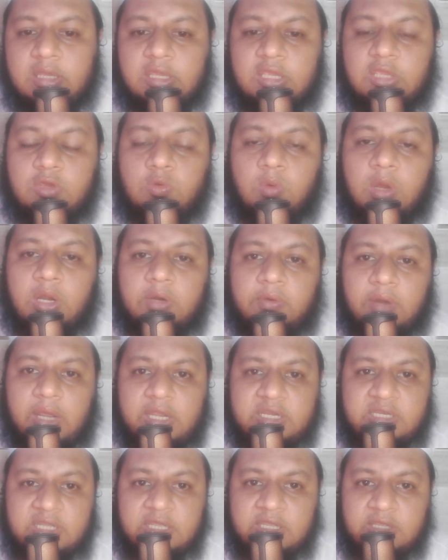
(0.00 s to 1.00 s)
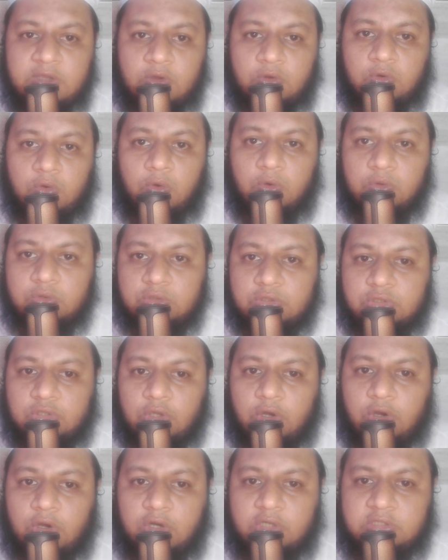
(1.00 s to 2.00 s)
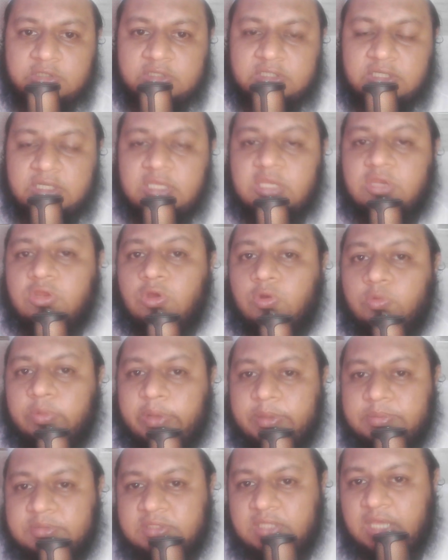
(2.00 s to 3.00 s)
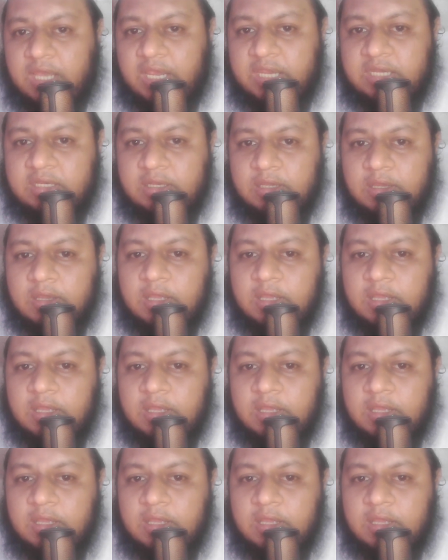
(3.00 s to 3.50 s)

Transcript: You are writing your own thoughts in your website